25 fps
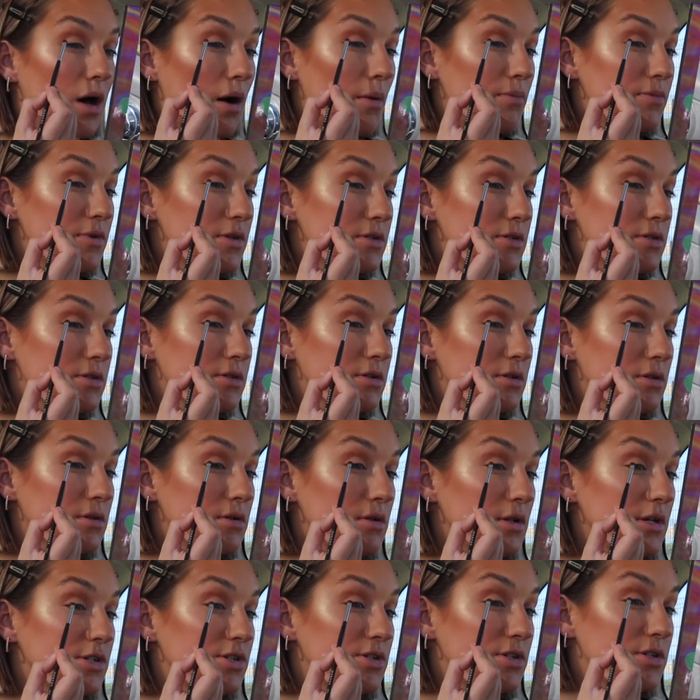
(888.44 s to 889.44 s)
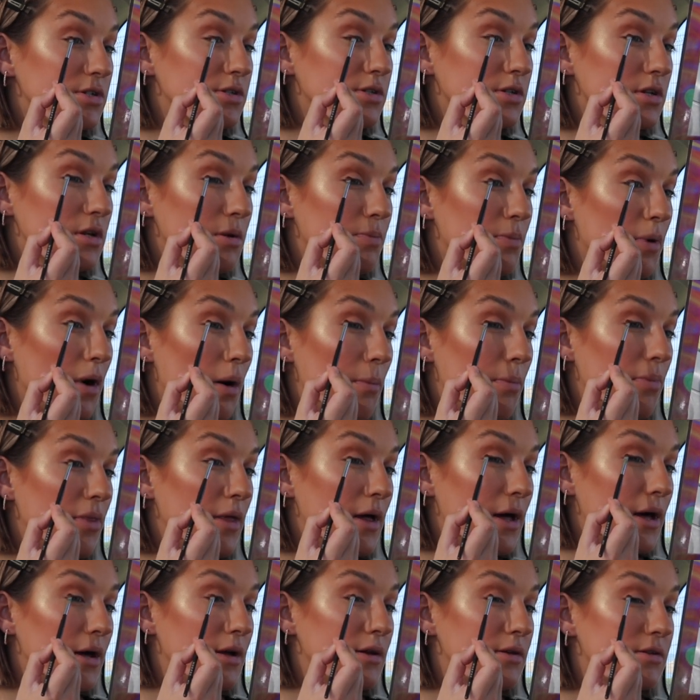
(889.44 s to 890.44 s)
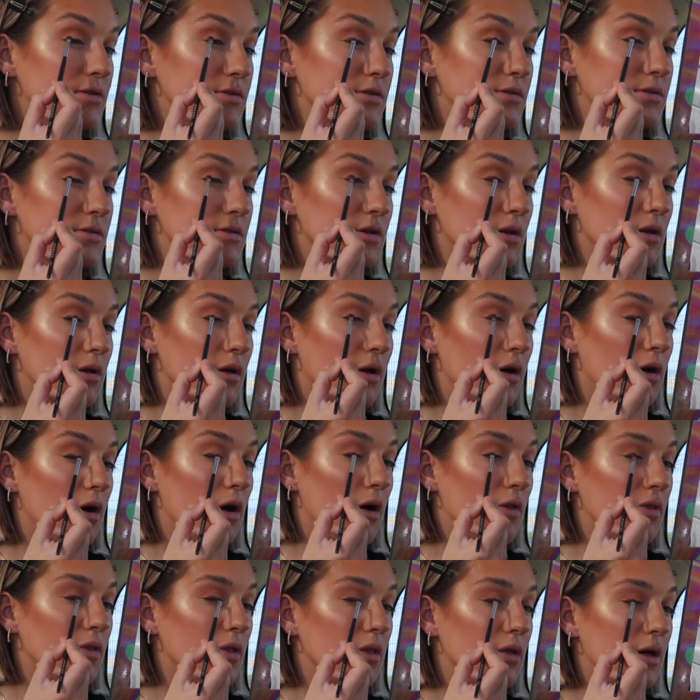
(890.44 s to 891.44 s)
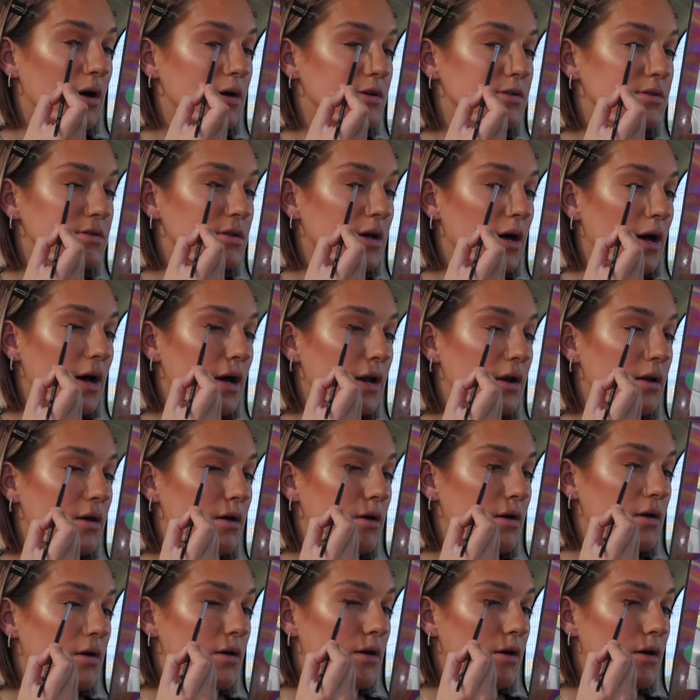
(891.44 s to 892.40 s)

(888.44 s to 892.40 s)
So I'm just literally just going to pop this on the lash line.